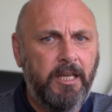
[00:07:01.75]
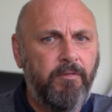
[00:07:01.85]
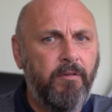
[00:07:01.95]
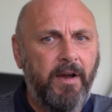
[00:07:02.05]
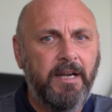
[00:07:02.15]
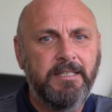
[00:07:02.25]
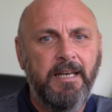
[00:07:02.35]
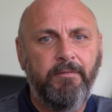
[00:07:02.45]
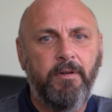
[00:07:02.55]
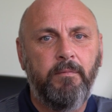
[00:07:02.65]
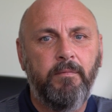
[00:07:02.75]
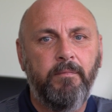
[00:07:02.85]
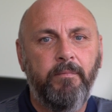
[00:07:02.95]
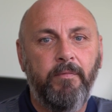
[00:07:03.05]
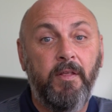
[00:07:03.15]
if your van is level?
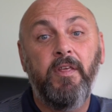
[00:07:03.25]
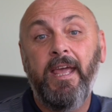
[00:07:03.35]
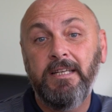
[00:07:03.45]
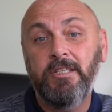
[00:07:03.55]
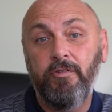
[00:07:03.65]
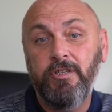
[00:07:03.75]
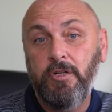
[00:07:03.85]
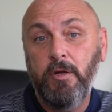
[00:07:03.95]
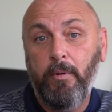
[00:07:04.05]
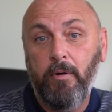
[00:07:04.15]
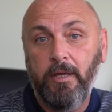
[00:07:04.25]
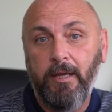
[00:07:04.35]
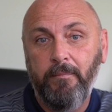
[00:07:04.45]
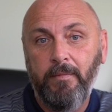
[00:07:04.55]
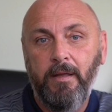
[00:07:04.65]
Then the answer is in your
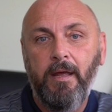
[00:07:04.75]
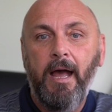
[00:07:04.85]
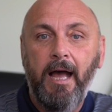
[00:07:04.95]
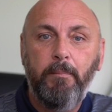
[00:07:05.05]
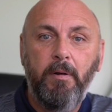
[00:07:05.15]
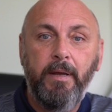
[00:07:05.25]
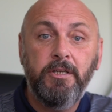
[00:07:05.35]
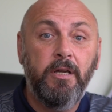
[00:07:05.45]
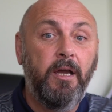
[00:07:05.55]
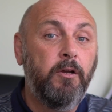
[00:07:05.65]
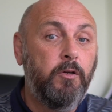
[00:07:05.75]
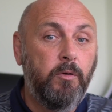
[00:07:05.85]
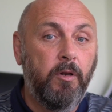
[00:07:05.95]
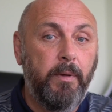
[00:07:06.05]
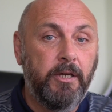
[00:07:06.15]
pocket. Apple Measure and
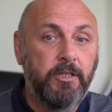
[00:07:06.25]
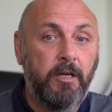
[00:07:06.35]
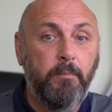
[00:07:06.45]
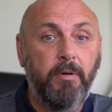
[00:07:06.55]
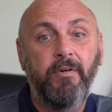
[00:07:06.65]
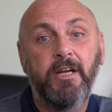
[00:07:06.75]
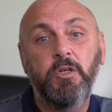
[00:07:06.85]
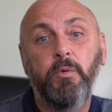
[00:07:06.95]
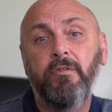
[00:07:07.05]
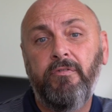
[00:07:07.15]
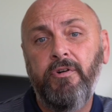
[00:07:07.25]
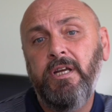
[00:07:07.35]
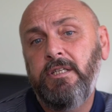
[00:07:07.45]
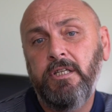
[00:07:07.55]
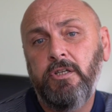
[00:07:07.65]
Google Measure provide you with a
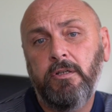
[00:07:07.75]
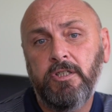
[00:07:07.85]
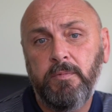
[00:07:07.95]
free digital